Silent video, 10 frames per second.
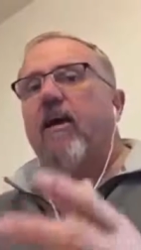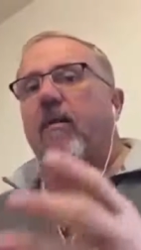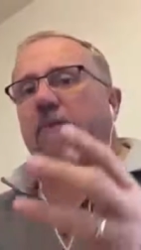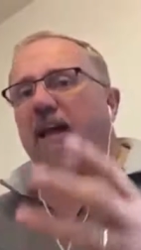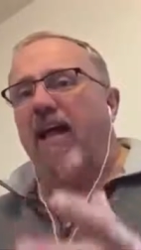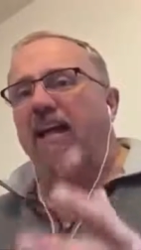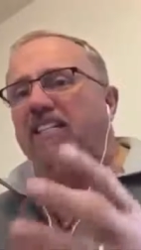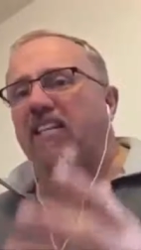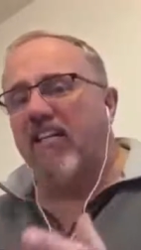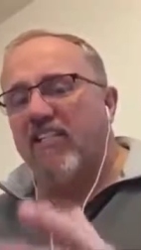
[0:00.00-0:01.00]

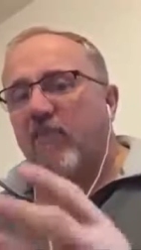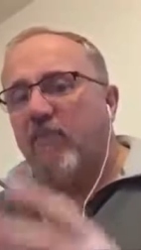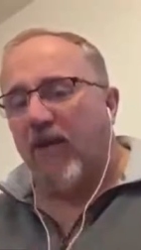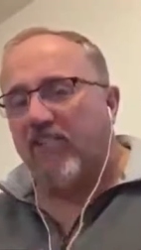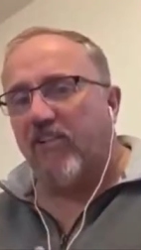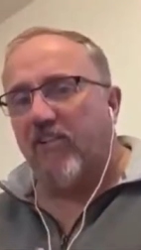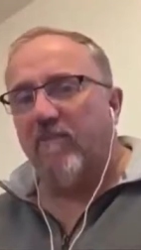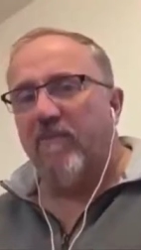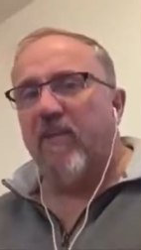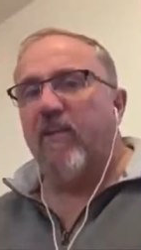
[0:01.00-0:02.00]
applying tons of
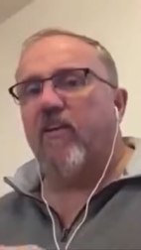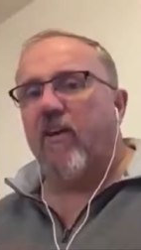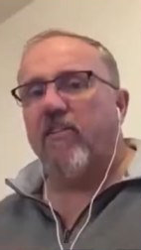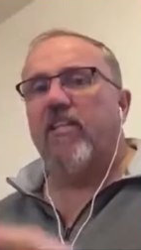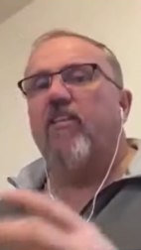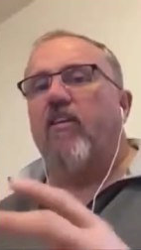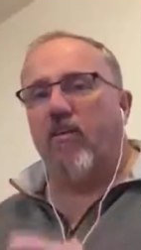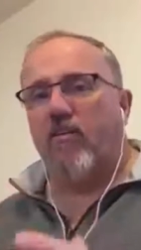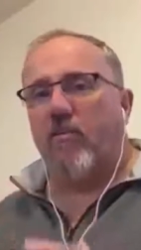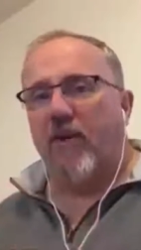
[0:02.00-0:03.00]
pressure, causing
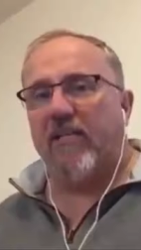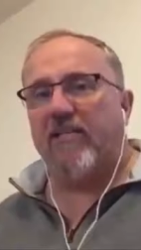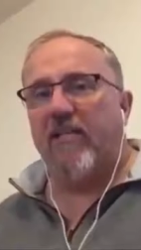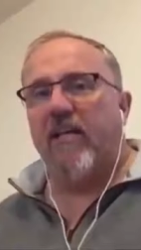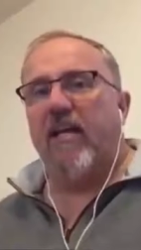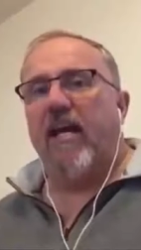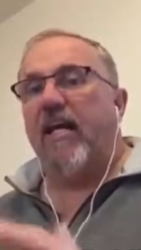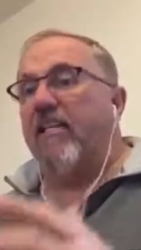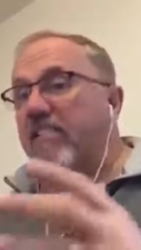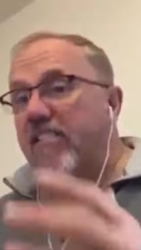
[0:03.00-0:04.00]
earthquakes,
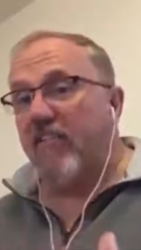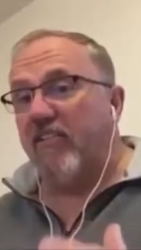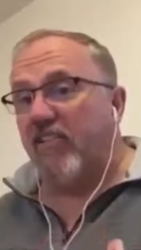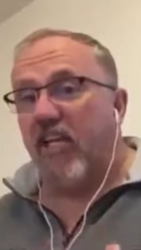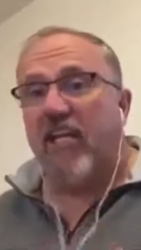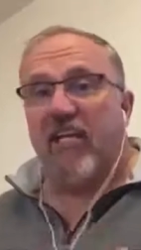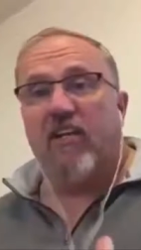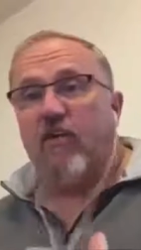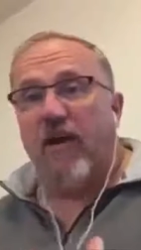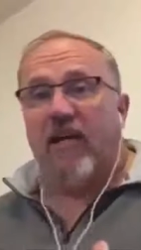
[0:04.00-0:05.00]
and still shaking
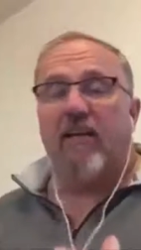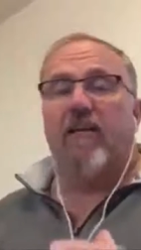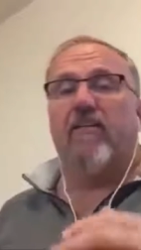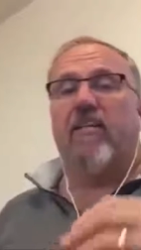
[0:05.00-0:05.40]
and quaking.